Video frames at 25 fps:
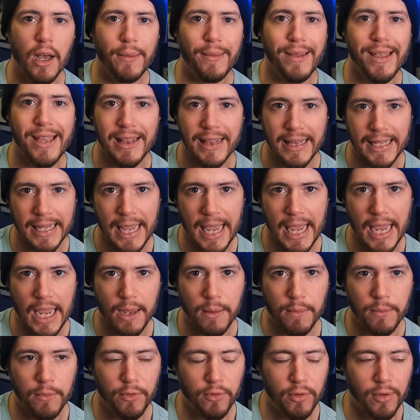in the
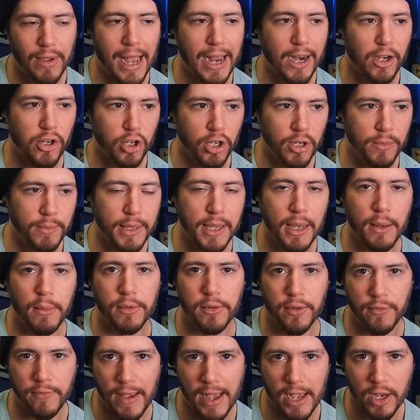game to actually be able
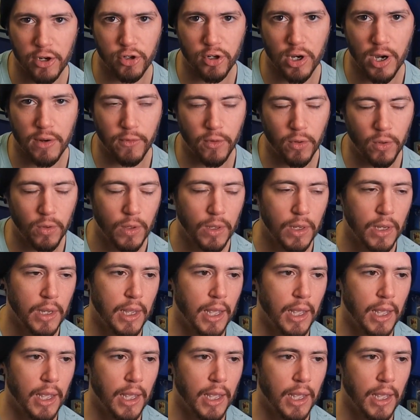to fast travel.